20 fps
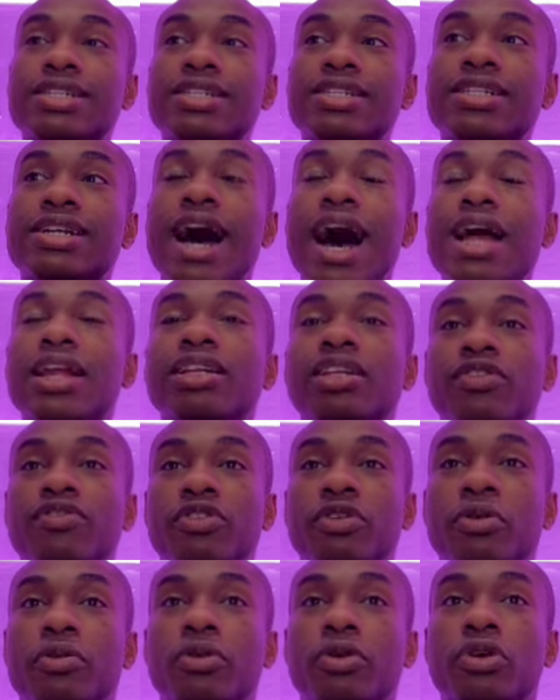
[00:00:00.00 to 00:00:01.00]
not
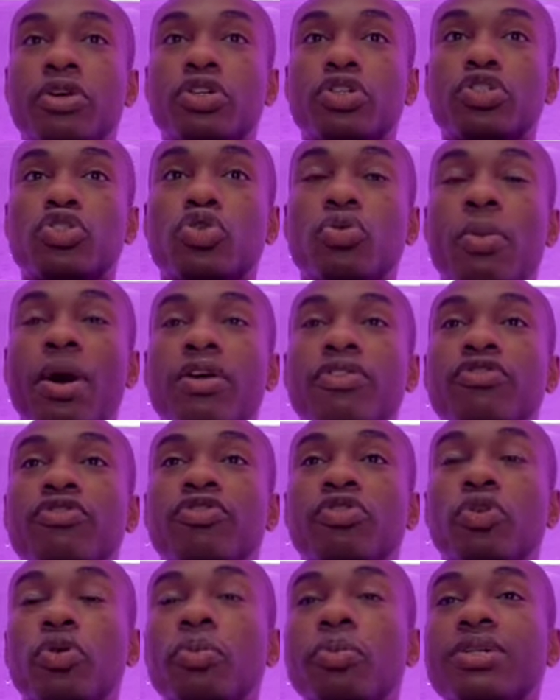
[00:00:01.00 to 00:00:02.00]
living to my
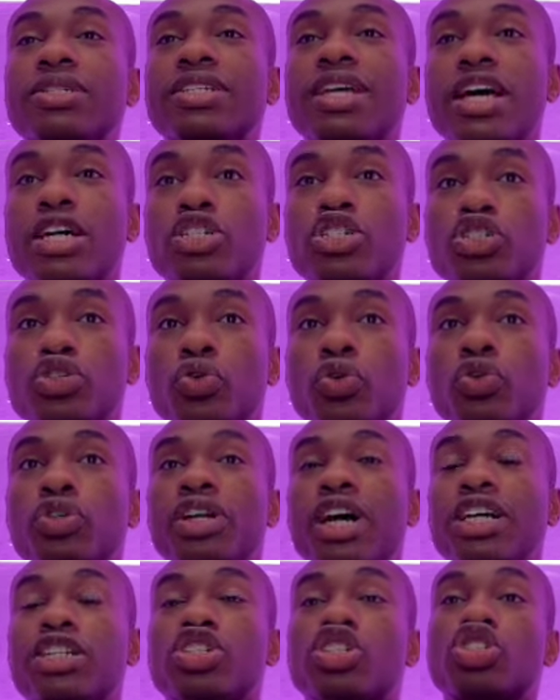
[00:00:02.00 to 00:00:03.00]
full potential,
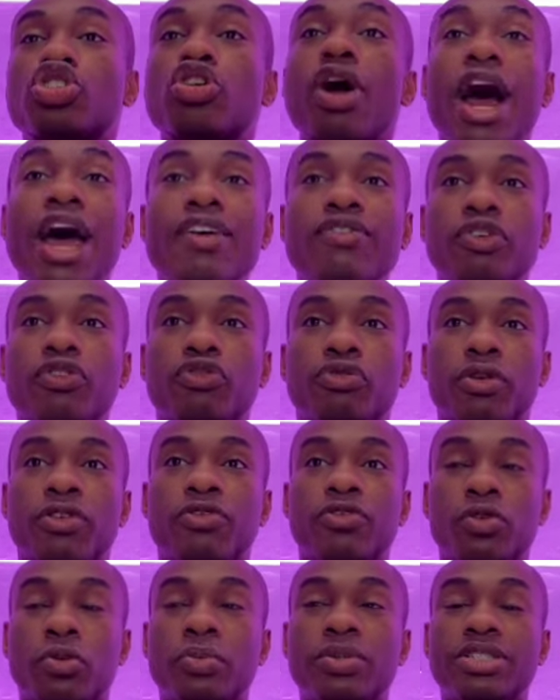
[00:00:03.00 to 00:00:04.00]
not striving for my
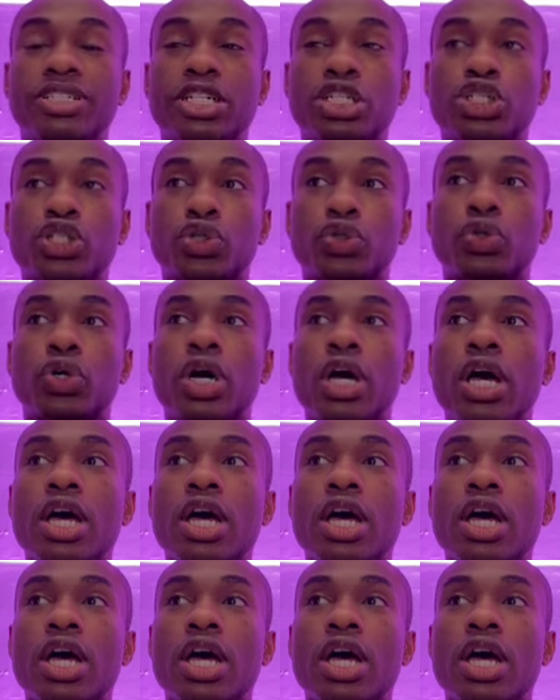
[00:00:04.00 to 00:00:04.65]
full potential.